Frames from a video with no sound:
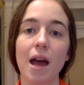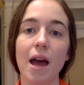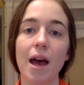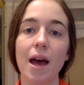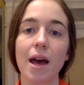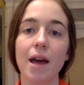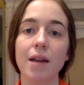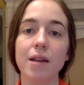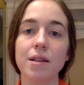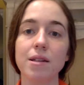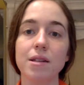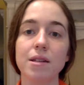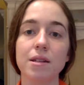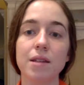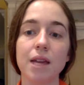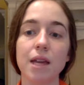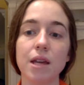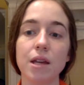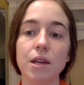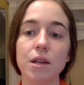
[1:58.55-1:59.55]
and
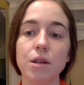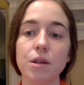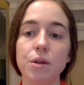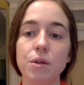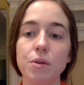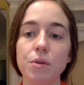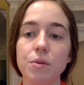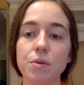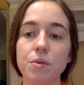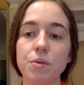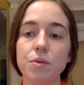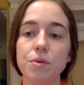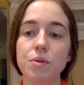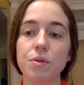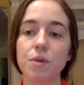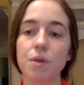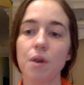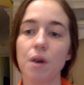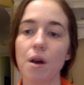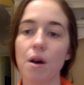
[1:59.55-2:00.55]
they
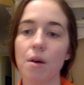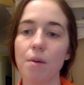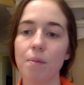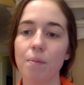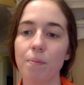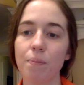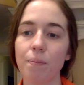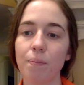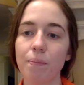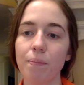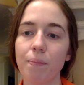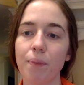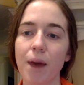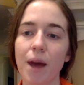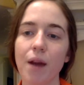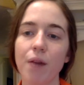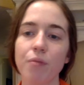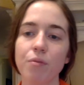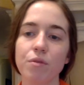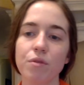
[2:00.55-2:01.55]
use
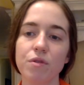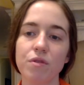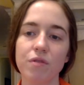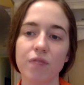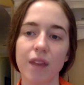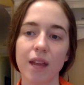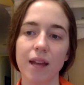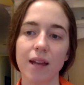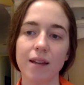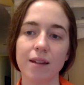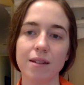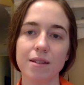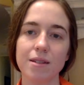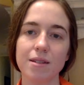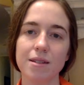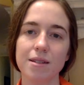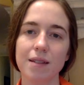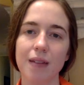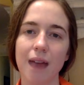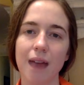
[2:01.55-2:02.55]
pyruvates